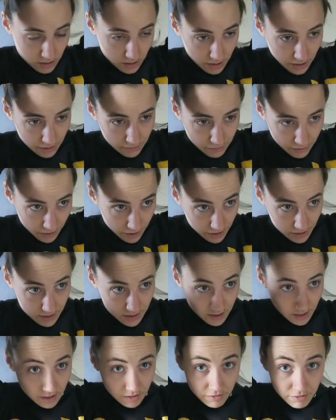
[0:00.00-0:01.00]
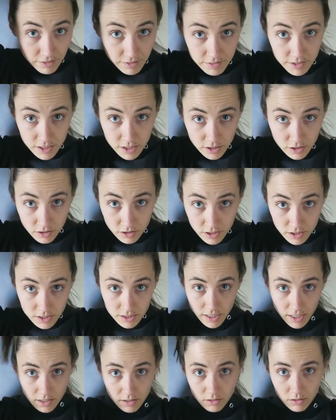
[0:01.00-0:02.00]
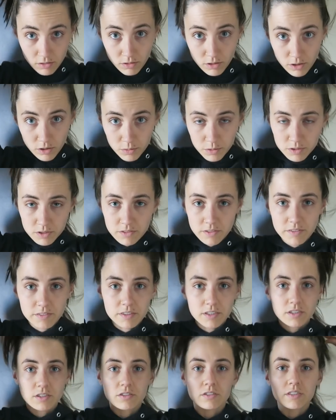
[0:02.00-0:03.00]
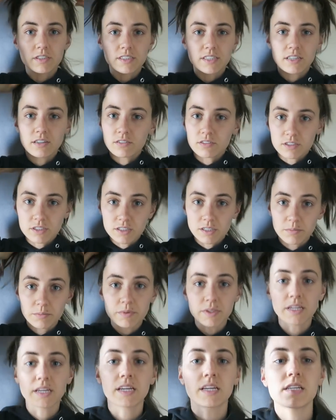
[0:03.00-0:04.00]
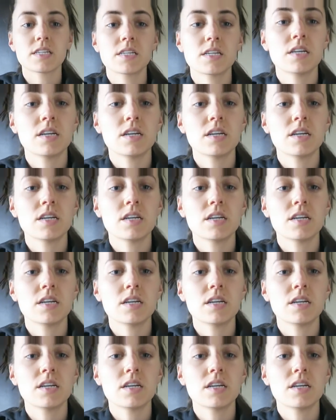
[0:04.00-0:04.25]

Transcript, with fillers: Thankfully it's like 50 degrees out or almost 50 degrees out or something.